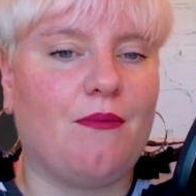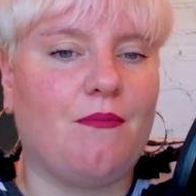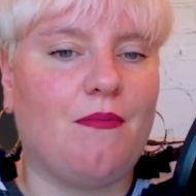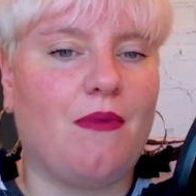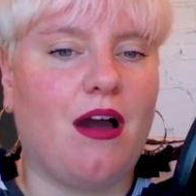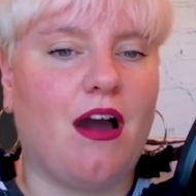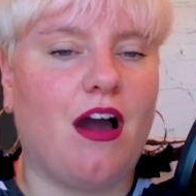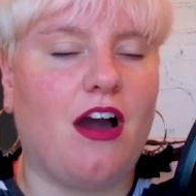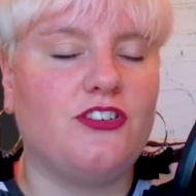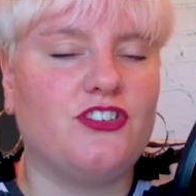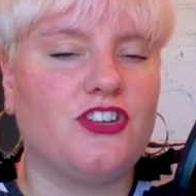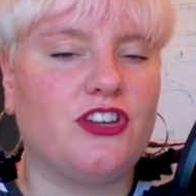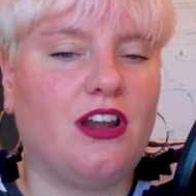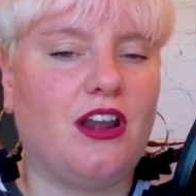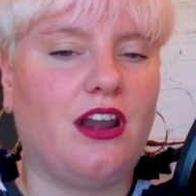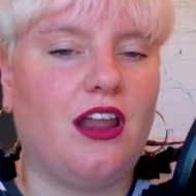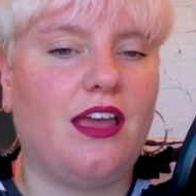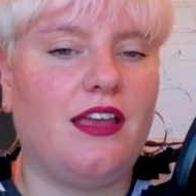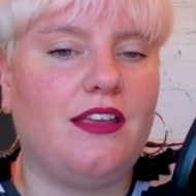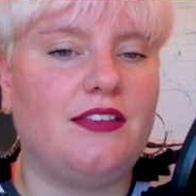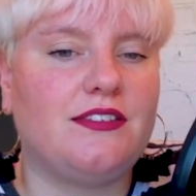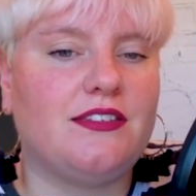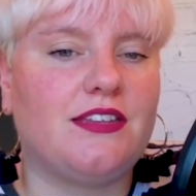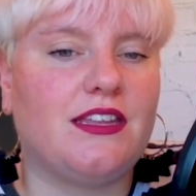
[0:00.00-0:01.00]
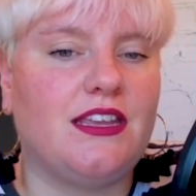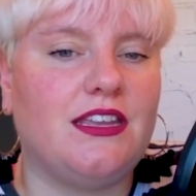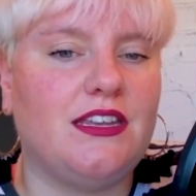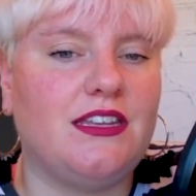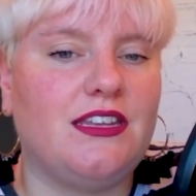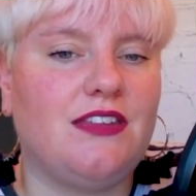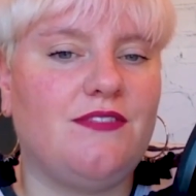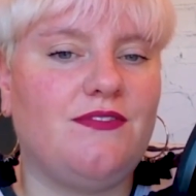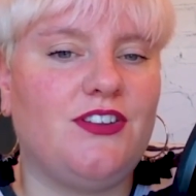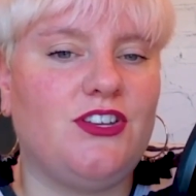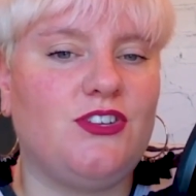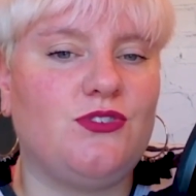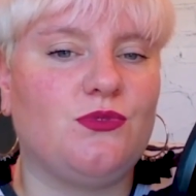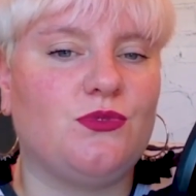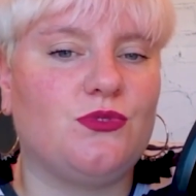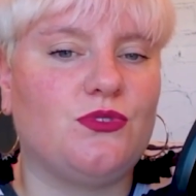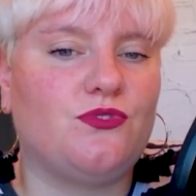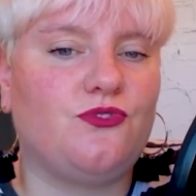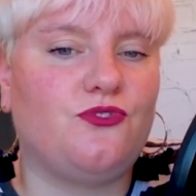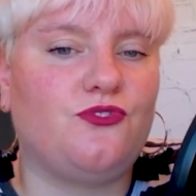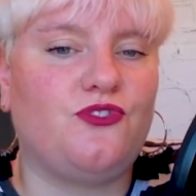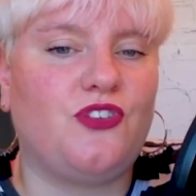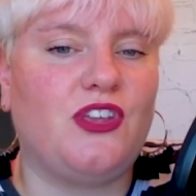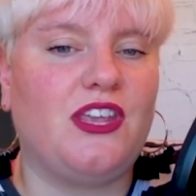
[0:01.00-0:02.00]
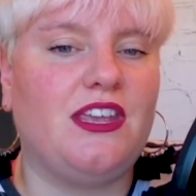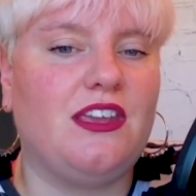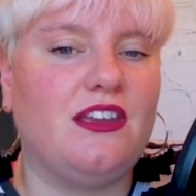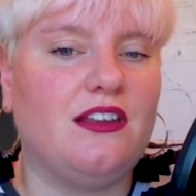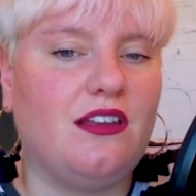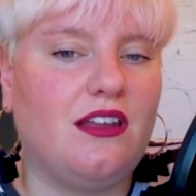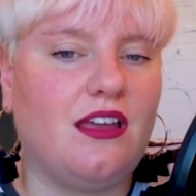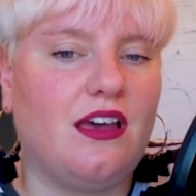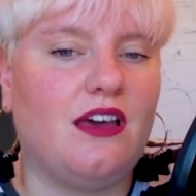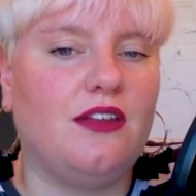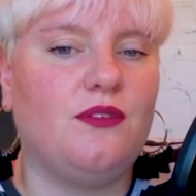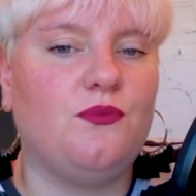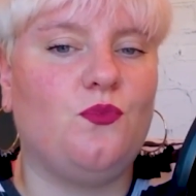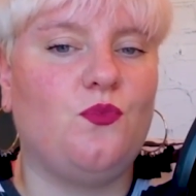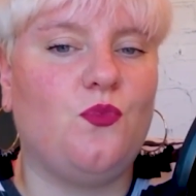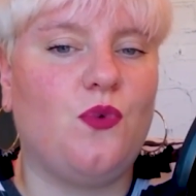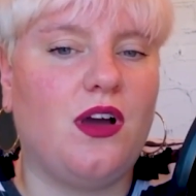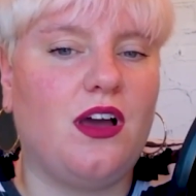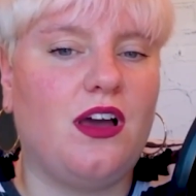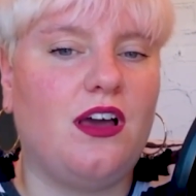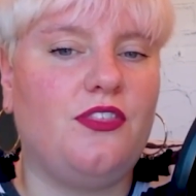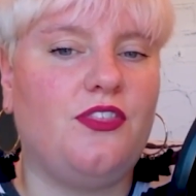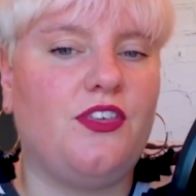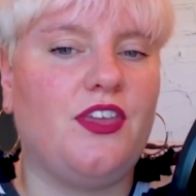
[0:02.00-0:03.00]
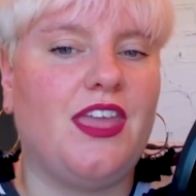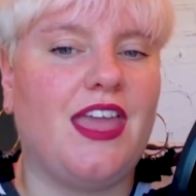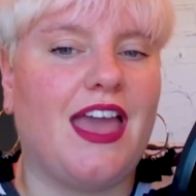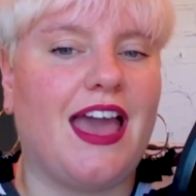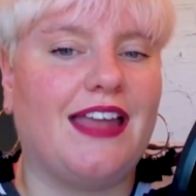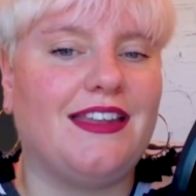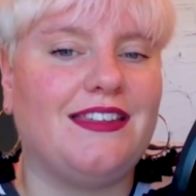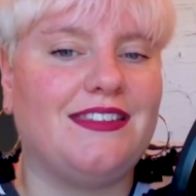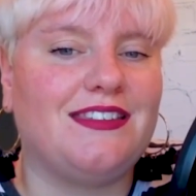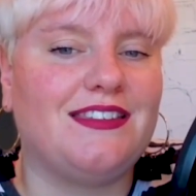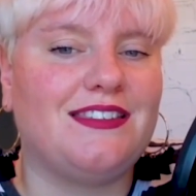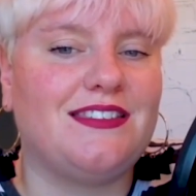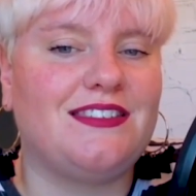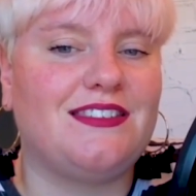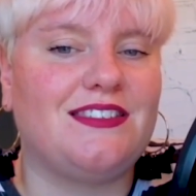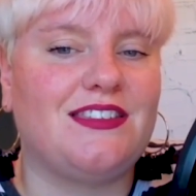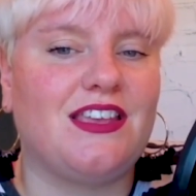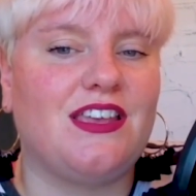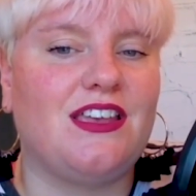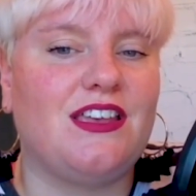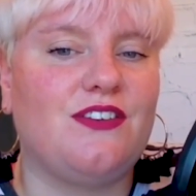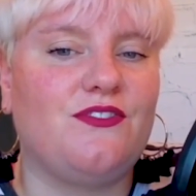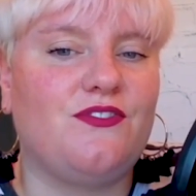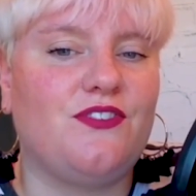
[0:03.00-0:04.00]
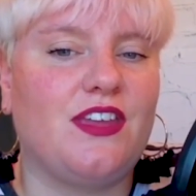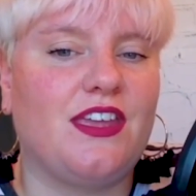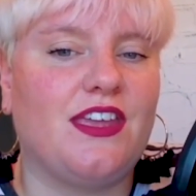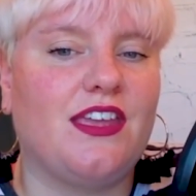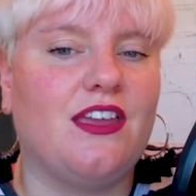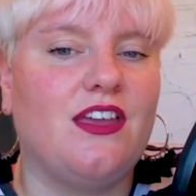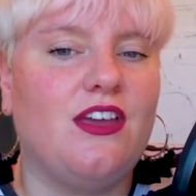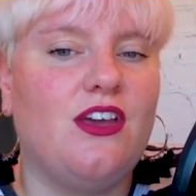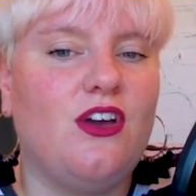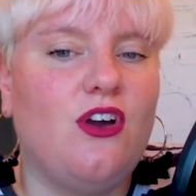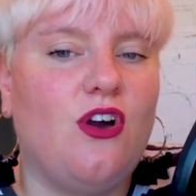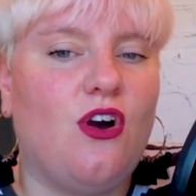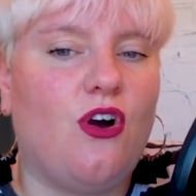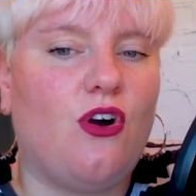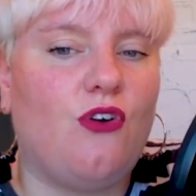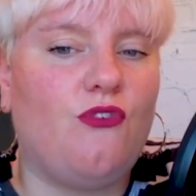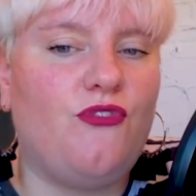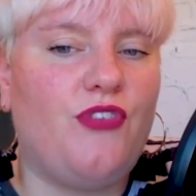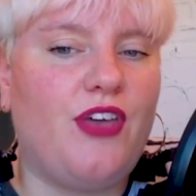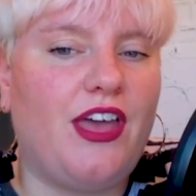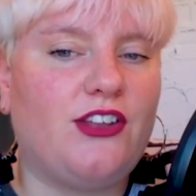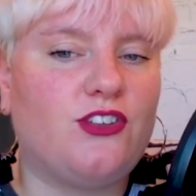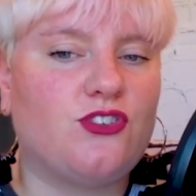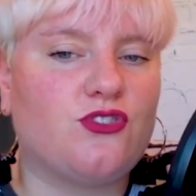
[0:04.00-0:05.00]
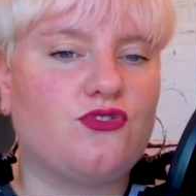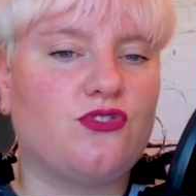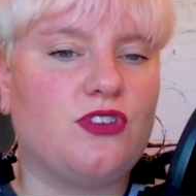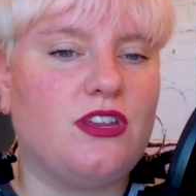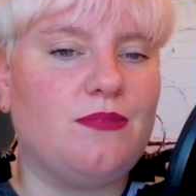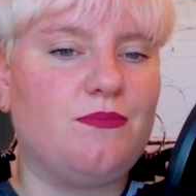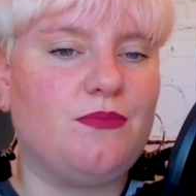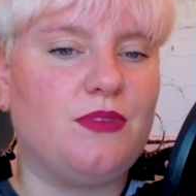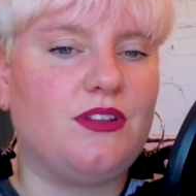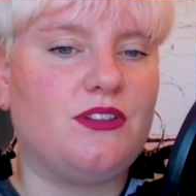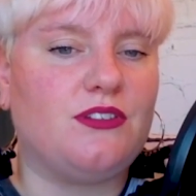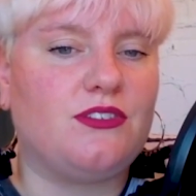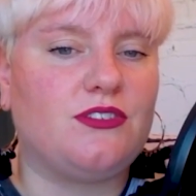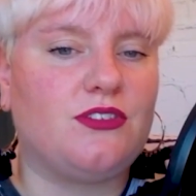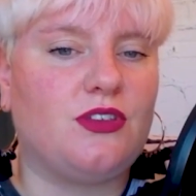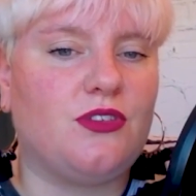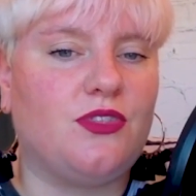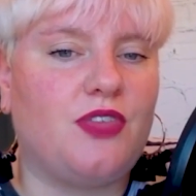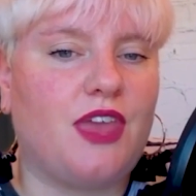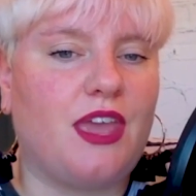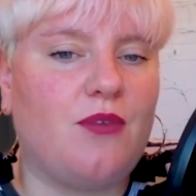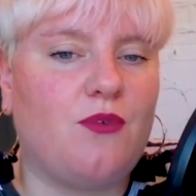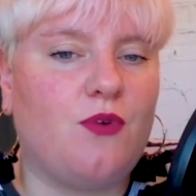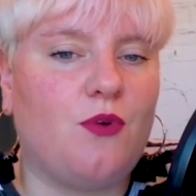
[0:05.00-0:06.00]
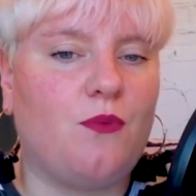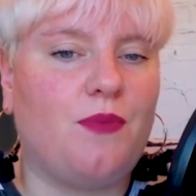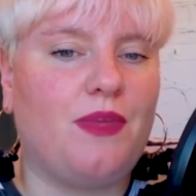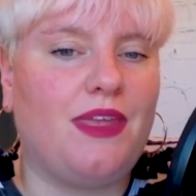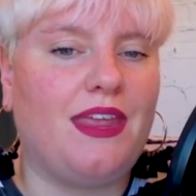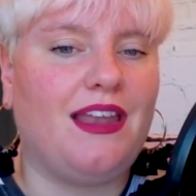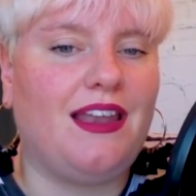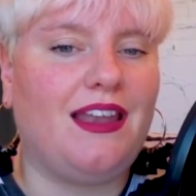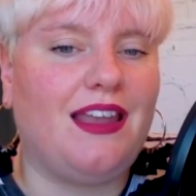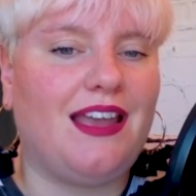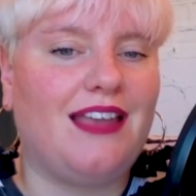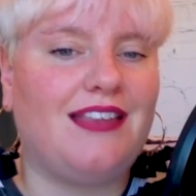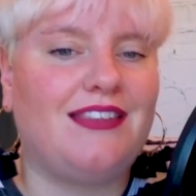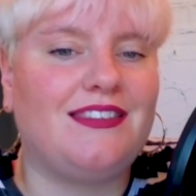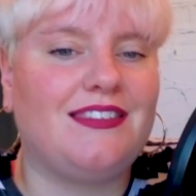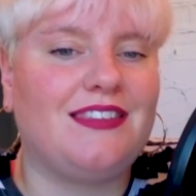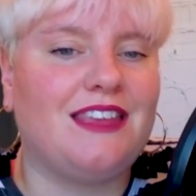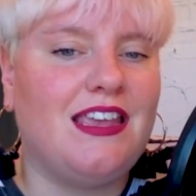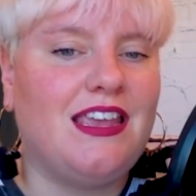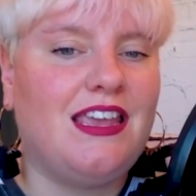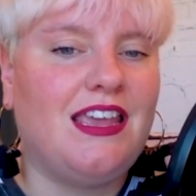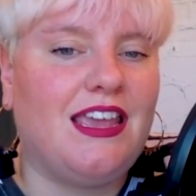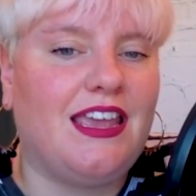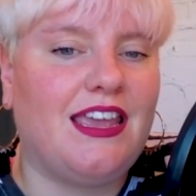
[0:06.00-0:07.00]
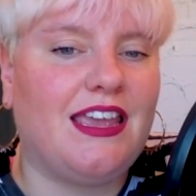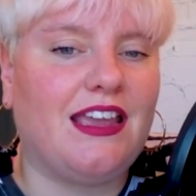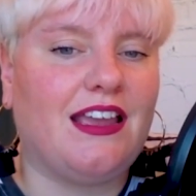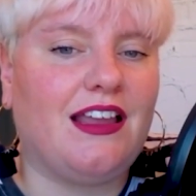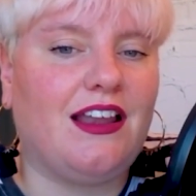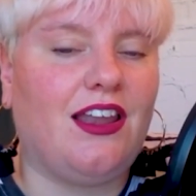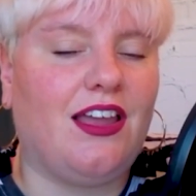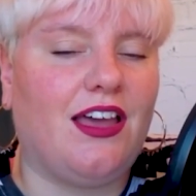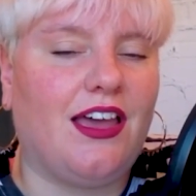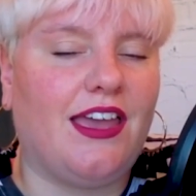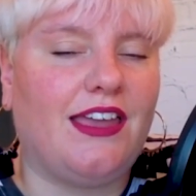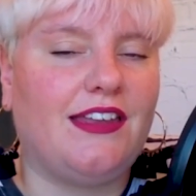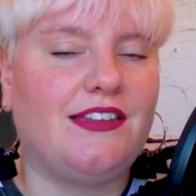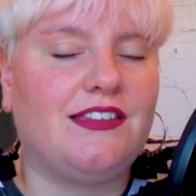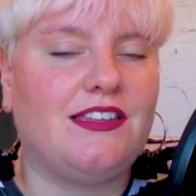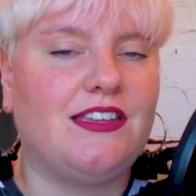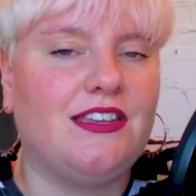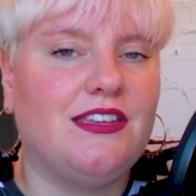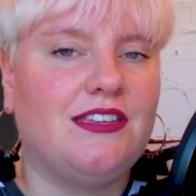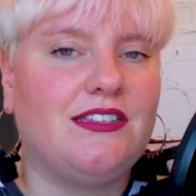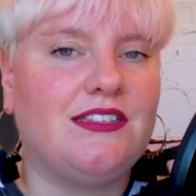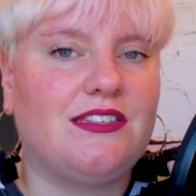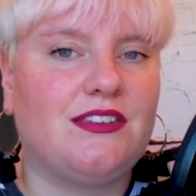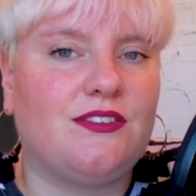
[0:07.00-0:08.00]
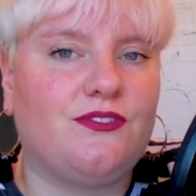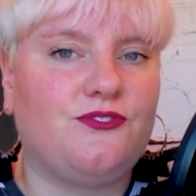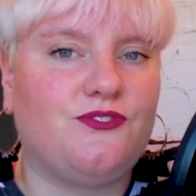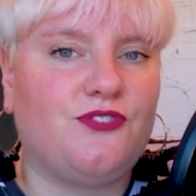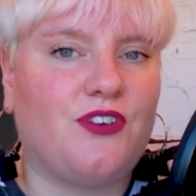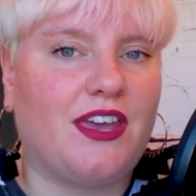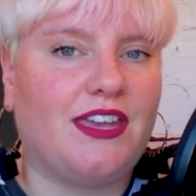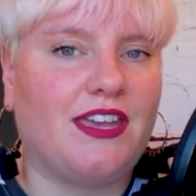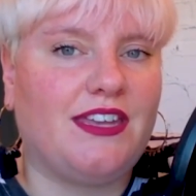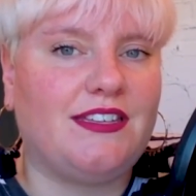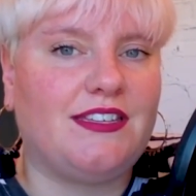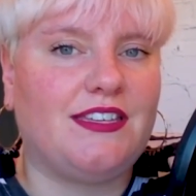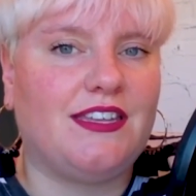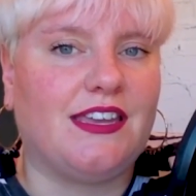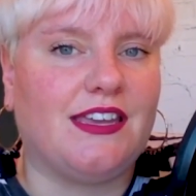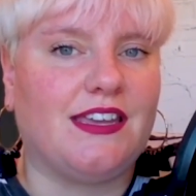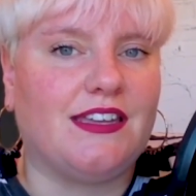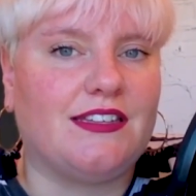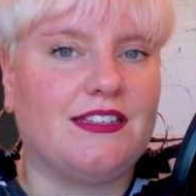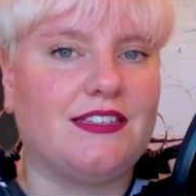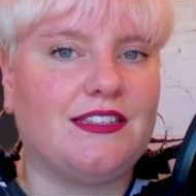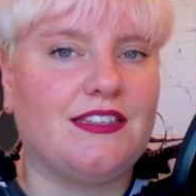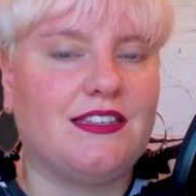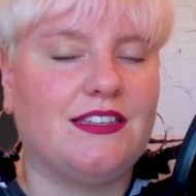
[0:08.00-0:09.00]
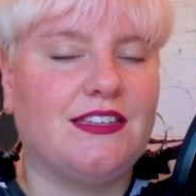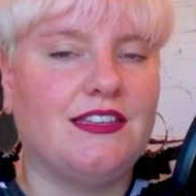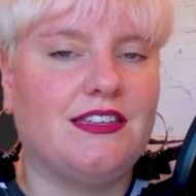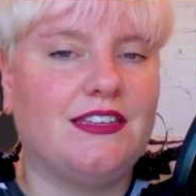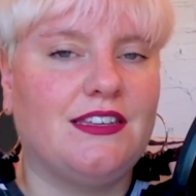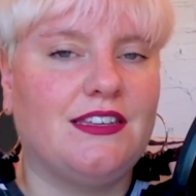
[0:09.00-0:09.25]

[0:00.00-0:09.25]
marginalized individuals feel unworthy and deserving of their treatment so they will be less inclined to fight it.